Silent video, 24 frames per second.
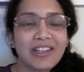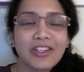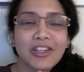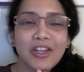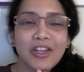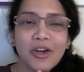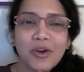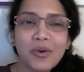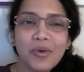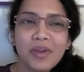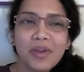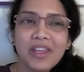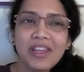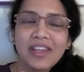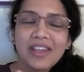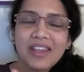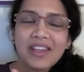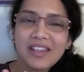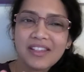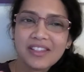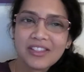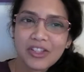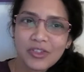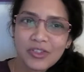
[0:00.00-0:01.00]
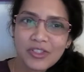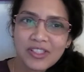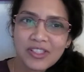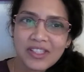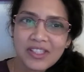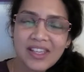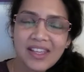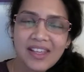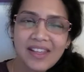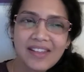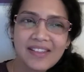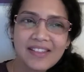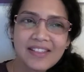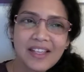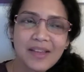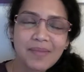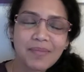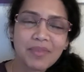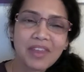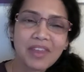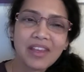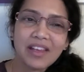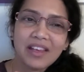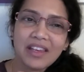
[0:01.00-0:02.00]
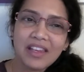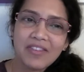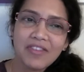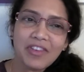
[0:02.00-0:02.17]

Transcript: Knowing is you're seeing something.